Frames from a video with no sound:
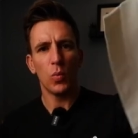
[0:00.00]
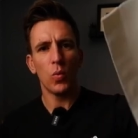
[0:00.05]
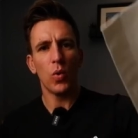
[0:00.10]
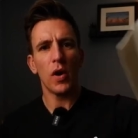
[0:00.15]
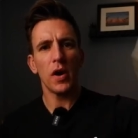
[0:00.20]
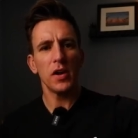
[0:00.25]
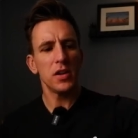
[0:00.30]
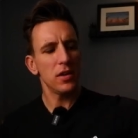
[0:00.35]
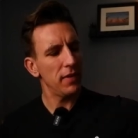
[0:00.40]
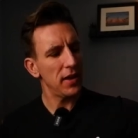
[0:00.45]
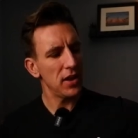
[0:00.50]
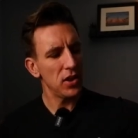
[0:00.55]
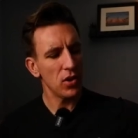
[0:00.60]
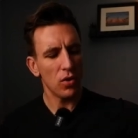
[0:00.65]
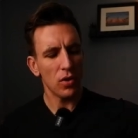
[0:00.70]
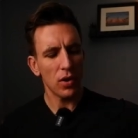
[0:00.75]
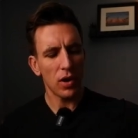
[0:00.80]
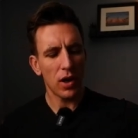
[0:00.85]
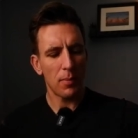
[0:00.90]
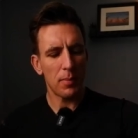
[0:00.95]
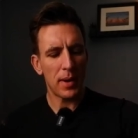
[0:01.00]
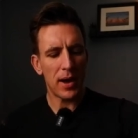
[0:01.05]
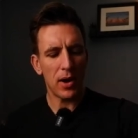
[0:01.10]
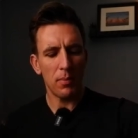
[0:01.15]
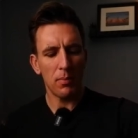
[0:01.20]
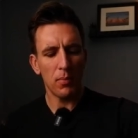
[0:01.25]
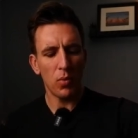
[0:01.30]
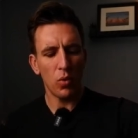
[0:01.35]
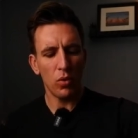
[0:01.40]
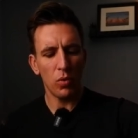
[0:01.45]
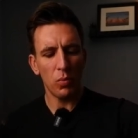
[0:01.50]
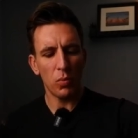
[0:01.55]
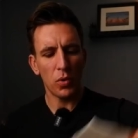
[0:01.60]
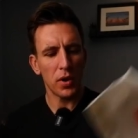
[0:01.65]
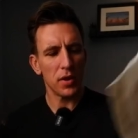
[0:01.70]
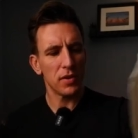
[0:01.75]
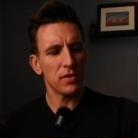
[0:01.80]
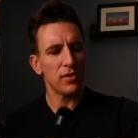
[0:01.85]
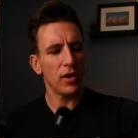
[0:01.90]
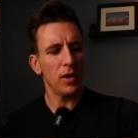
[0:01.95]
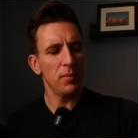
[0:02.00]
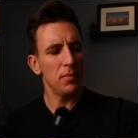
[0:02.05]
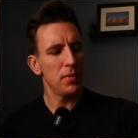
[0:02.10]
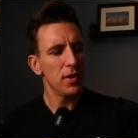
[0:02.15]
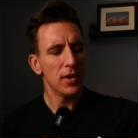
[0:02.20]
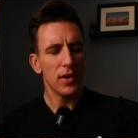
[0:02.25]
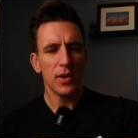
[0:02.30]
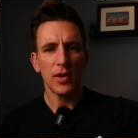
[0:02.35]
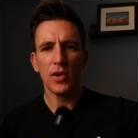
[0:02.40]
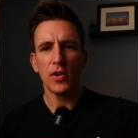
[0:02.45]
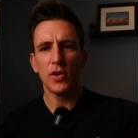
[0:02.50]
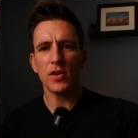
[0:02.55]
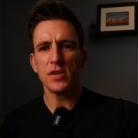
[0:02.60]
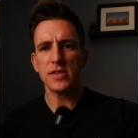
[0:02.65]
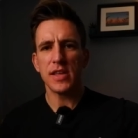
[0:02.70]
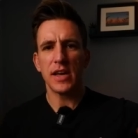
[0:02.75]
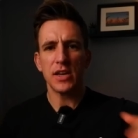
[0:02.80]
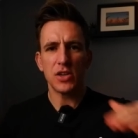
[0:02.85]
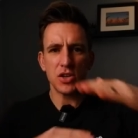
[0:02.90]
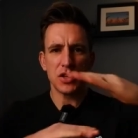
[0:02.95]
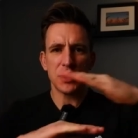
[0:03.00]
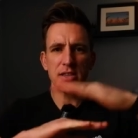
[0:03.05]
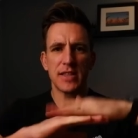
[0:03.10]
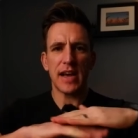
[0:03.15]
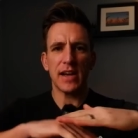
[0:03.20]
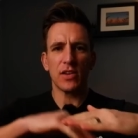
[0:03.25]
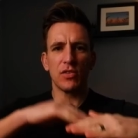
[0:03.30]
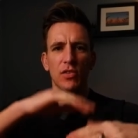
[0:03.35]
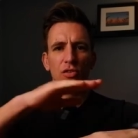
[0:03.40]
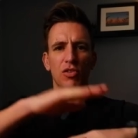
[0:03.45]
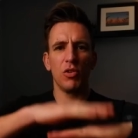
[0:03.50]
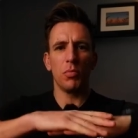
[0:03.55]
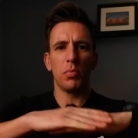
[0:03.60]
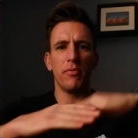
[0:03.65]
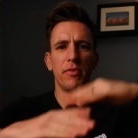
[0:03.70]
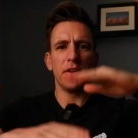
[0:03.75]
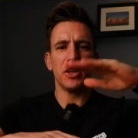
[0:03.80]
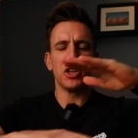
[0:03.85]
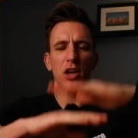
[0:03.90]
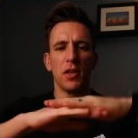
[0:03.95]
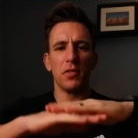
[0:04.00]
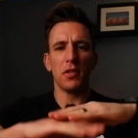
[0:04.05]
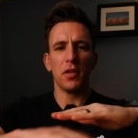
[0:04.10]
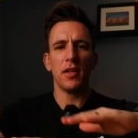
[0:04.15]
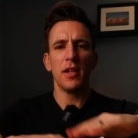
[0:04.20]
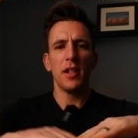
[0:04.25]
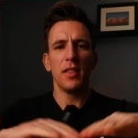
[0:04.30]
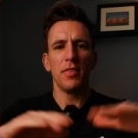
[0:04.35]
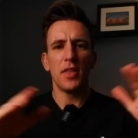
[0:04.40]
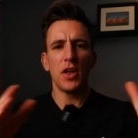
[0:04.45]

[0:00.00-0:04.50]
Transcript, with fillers: Why do they not come out more than one at a time? Because they're just stacked on top of each other.